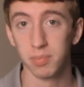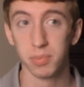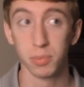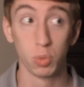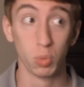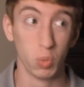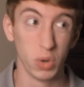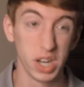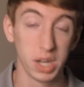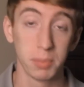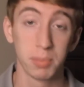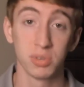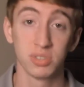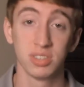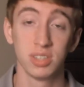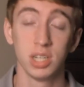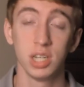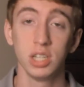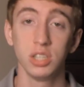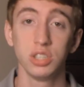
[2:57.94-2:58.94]
winning
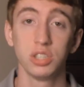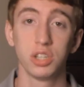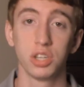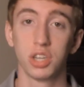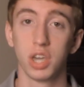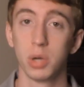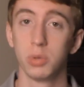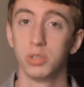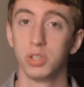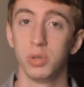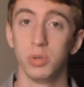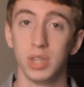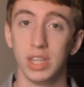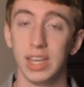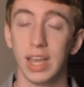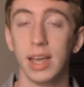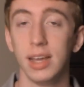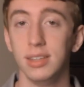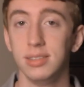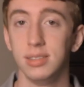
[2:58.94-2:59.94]
percentage to go to
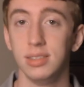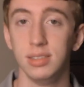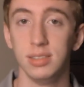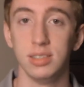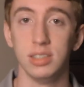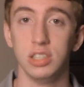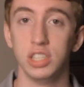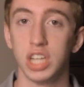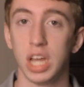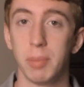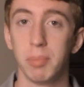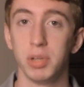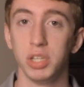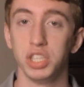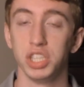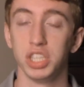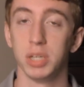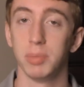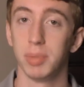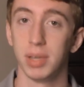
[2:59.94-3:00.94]
the ACC
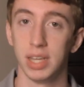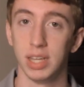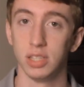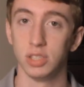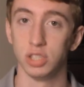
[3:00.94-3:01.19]
Championship in